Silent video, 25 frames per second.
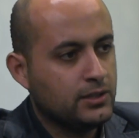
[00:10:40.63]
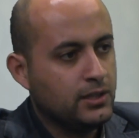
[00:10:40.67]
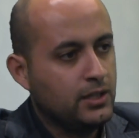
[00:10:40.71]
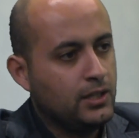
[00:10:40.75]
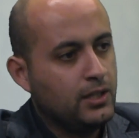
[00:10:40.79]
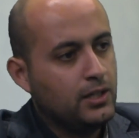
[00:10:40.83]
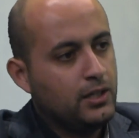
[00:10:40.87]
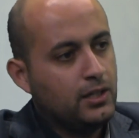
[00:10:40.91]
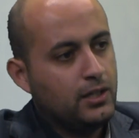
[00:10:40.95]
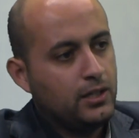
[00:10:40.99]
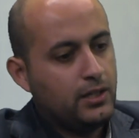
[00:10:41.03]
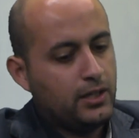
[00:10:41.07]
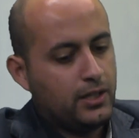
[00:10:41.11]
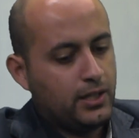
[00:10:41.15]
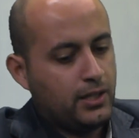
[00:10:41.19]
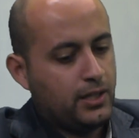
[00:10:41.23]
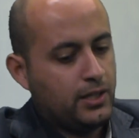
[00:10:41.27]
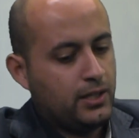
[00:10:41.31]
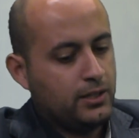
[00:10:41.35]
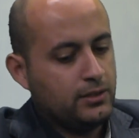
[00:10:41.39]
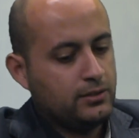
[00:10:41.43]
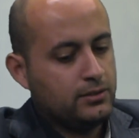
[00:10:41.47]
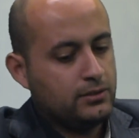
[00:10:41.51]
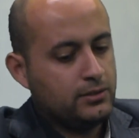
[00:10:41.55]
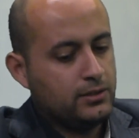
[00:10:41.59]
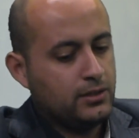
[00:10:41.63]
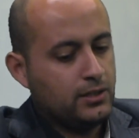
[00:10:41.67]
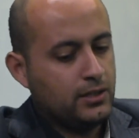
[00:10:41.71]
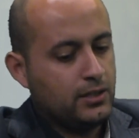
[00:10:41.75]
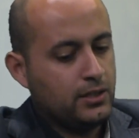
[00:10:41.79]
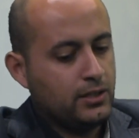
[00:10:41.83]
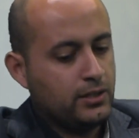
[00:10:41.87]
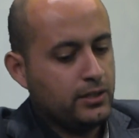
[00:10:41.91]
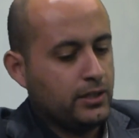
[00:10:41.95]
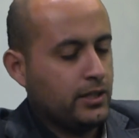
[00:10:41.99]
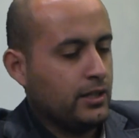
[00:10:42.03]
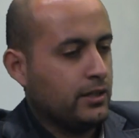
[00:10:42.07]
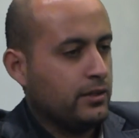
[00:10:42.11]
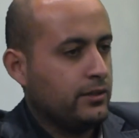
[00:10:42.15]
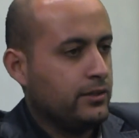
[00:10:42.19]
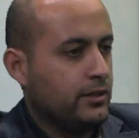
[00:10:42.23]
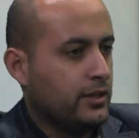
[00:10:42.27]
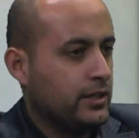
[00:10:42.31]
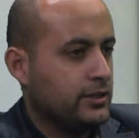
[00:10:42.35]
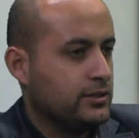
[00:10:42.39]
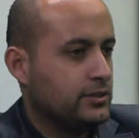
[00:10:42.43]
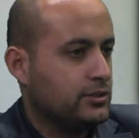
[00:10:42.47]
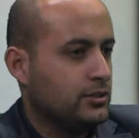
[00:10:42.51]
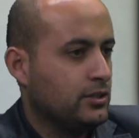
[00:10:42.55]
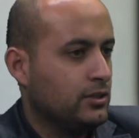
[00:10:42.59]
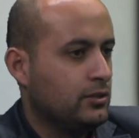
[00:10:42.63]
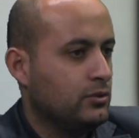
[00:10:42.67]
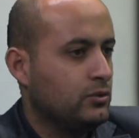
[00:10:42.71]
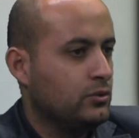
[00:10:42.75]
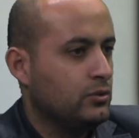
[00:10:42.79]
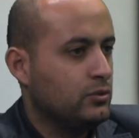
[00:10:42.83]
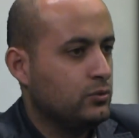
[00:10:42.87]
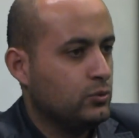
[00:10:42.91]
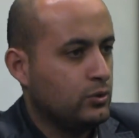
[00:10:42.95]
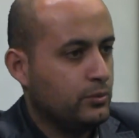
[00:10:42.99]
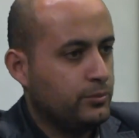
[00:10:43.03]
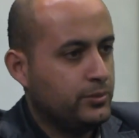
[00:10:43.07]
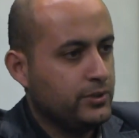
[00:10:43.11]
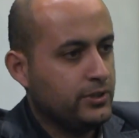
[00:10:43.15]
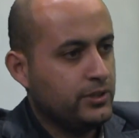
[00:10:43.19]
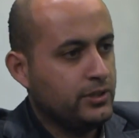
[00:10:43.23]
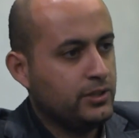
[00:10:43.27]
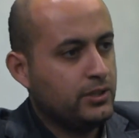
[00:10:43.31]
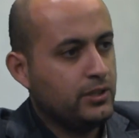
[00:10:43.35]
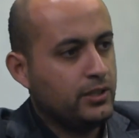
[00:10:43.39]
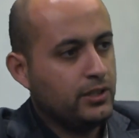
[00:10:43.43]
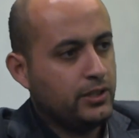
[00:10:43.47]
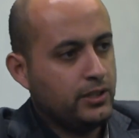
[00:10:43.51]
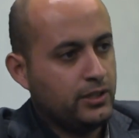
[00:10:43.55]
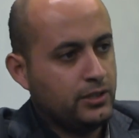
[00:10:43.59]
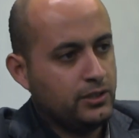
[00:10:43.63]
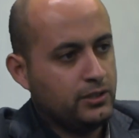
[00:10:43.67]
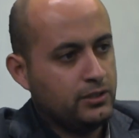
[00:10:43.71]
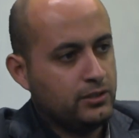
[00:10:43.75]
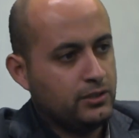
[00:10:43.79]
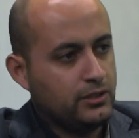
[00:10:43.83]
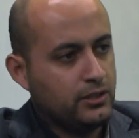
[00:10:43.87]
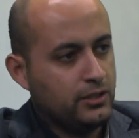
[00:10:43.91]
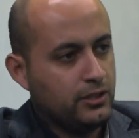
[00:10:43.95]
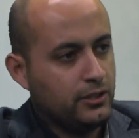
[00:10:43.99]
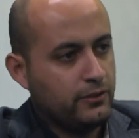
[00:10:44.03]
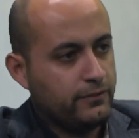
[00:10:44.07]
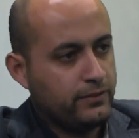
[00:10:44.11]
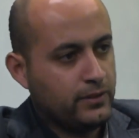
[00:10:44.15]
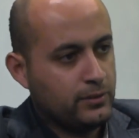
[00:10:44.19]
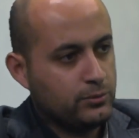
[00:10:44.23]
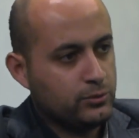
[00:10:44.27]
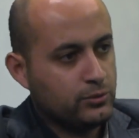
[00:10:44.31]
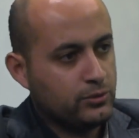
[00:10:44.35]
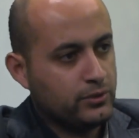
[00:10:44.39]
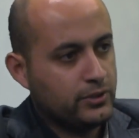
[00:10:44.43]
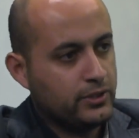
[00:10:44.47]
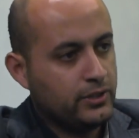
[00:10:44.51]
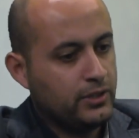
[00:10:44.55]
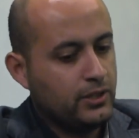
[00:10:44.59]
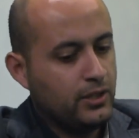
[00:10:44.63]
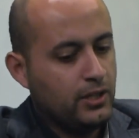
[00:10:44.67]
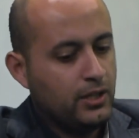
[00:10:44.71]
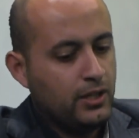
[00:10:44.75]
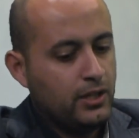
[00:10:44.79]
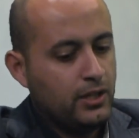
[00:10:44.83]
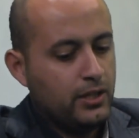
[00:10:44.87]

Mm-hmm. And uh, yeah, the ICO will be in uh, February,